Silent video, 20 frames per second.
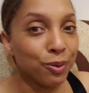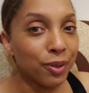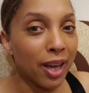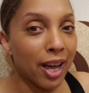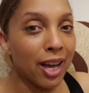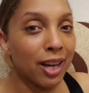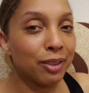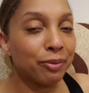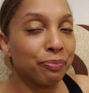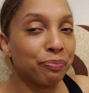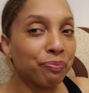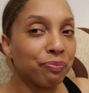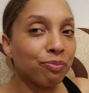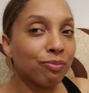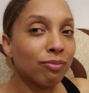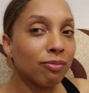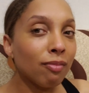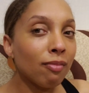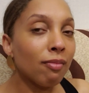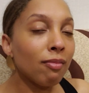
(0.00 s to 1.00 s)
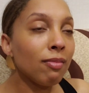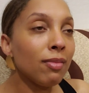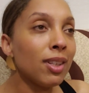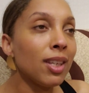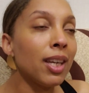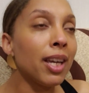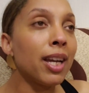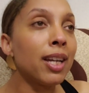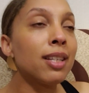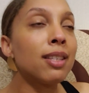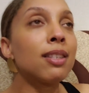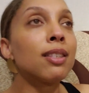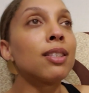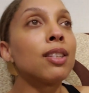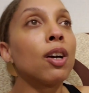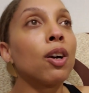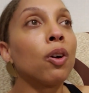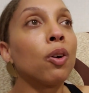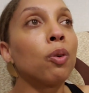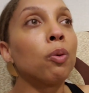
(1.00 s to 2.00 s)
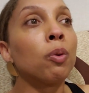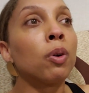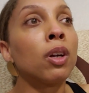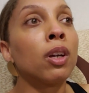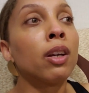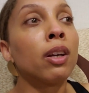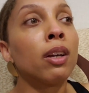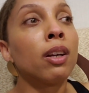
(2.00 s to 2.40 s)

that. And so